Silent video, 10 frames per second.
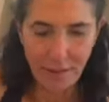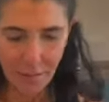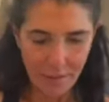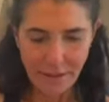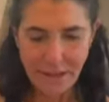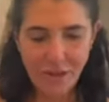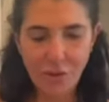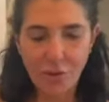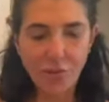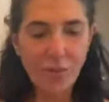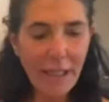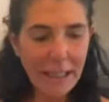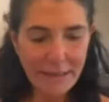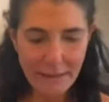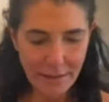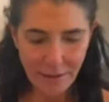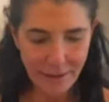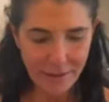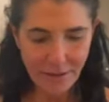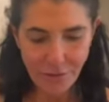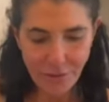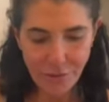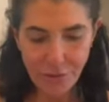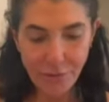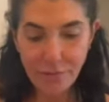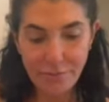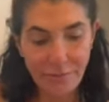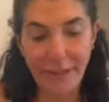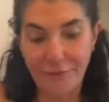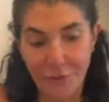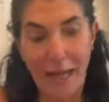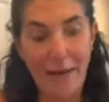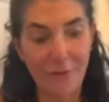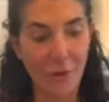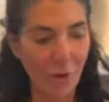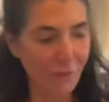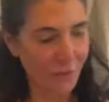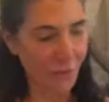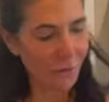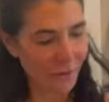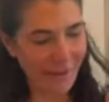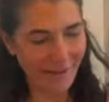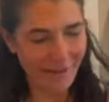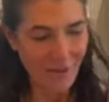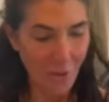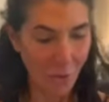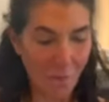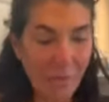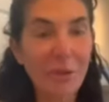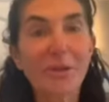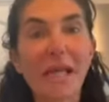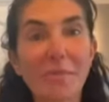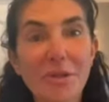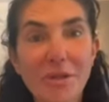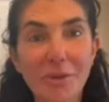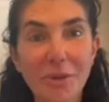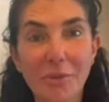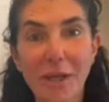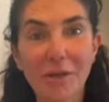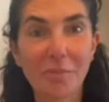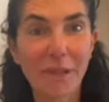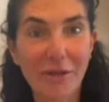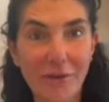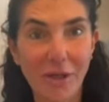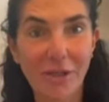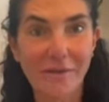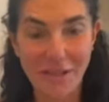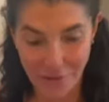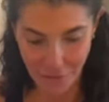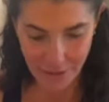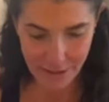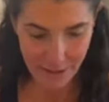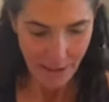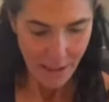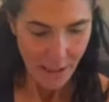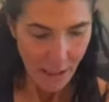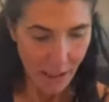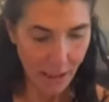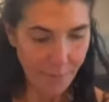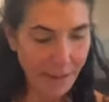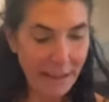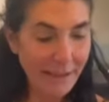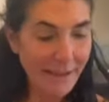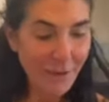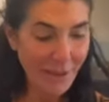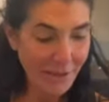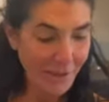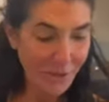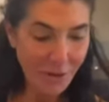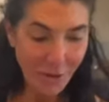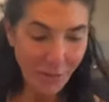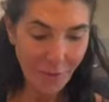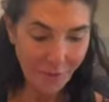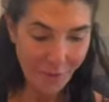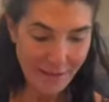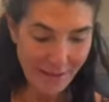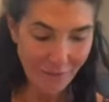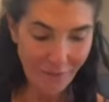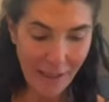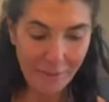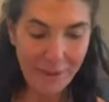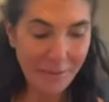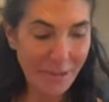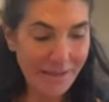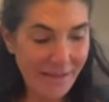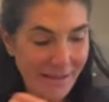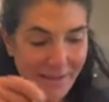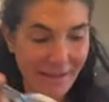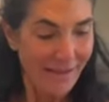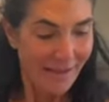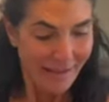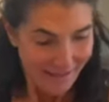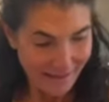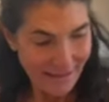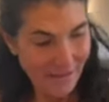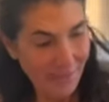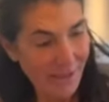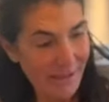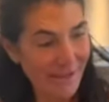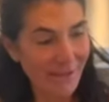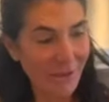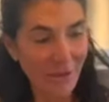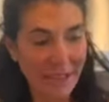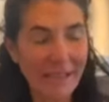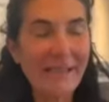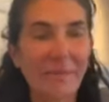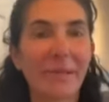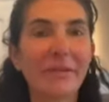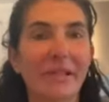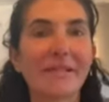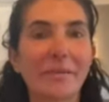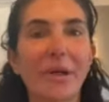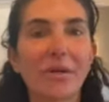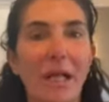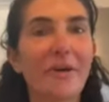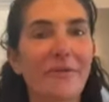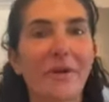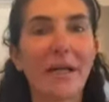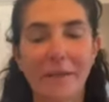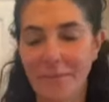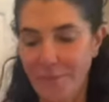This is a great thing to do if you have an olive grove, or maybe your neighbors do and you want to go pick their olives and do this. But it is great to do, with friends and family, because this is what cooking is about. It's about love, right?